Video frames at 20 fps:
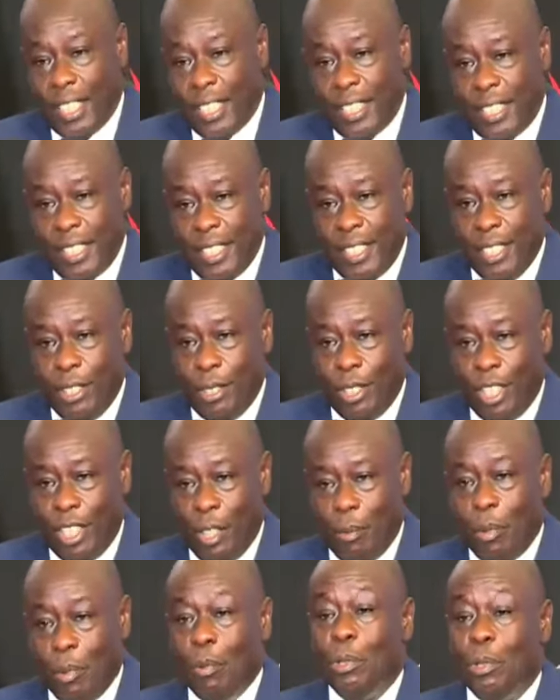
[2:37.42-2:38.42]
that the
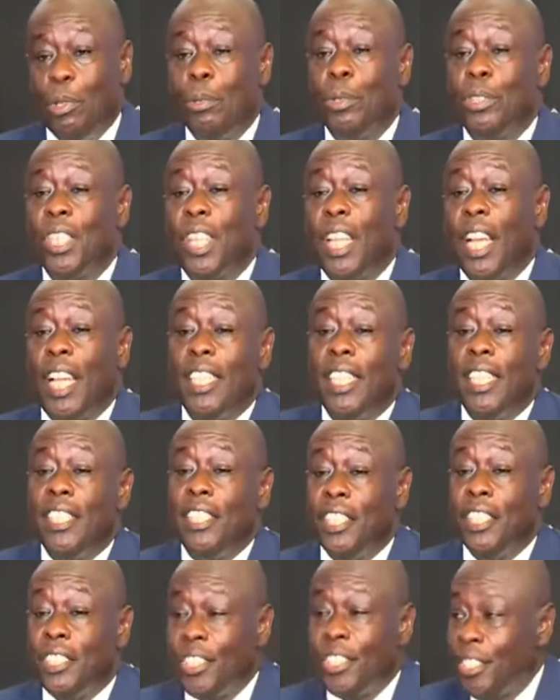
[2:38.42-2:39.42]
Honorable Mutuse
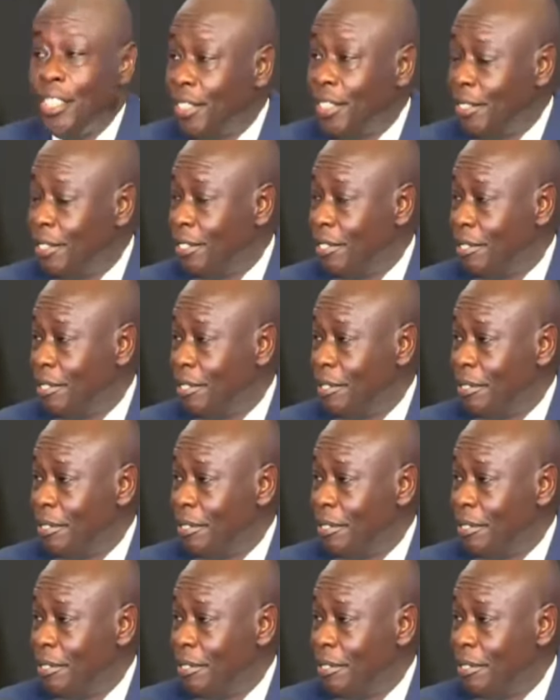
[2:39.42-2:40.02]
alleges